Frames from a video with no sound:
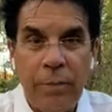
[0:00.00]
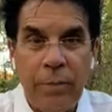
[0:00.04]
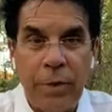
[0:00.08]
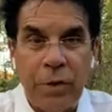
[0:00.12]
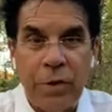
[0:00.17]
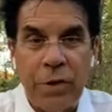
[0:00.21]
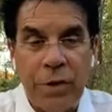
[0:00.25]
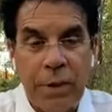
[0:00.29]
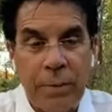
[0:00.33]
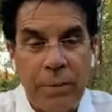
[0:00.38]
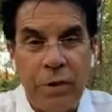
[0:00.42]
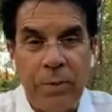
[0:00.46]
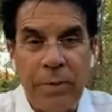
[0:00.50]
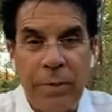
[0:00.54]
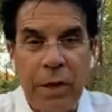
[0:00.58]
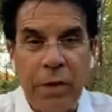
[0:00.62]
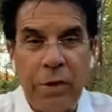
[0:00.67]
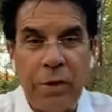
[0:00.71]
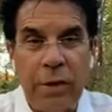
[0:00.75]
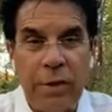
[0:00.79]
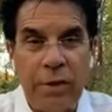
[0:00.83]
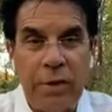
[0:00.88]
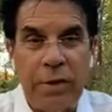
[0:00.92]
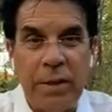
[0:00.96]
There's some
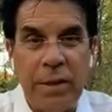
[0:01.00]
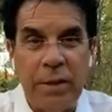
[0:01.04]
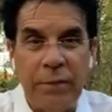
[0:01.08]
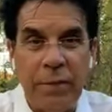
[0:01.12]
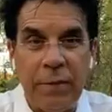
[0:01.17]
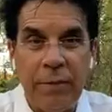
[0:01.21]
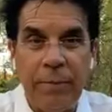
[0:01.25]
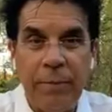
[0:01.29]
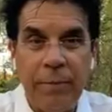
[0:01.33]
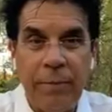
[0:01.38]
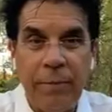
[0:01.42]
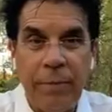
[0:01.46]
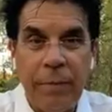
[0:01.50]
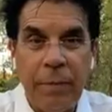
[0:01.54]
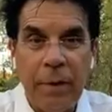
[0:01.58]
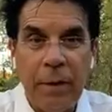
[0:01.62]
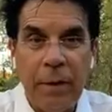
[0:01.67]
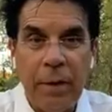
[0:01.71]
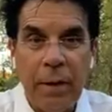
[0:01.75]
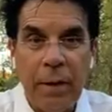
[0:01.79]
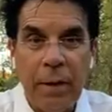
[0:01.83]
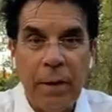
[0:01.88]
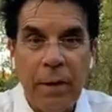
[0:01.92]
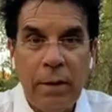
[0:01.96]
specialists even
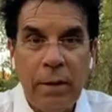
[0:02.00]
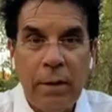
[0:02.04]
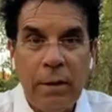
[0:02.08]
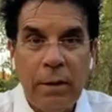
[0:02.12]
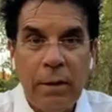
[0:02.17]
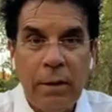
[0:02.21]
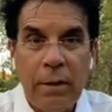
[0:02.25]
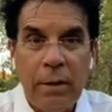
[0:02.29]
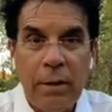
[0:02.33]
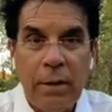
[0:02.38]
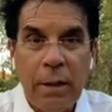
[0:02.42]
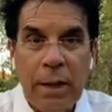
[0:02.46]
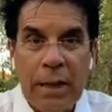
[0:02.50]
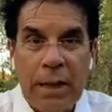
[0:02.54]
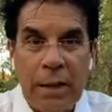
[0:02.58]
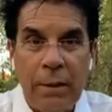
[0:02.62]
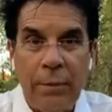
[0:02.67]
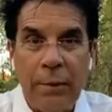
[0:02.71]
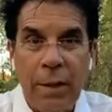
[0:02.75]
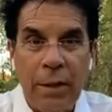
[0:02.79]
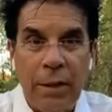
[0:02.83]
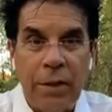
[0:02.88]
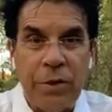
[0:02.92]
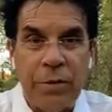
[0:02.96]
in
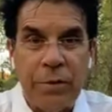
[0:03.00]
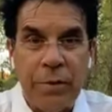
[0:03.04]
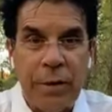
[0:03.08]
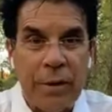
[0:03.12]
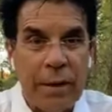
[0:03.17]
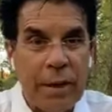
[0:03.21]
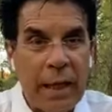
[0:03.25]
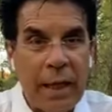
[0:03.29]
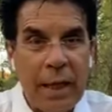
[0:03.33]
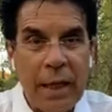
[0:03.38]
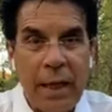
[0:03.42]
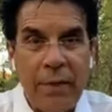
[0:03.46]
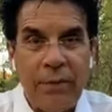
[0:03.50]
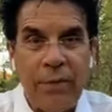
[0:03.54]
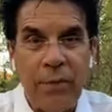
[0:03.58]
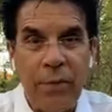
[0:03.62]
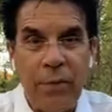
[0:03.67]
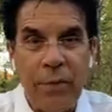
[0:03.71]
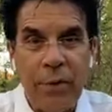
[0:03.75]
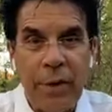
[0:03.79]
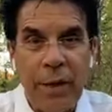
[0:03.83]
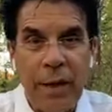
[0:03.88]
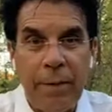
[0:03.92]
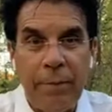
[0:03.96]
the ministry. Thank God
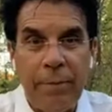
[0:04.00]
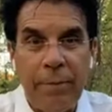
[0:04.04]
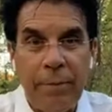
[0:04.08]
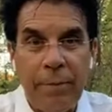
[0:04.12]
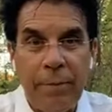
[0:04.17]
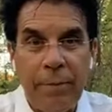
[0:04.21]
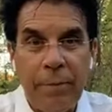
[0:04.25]
for that.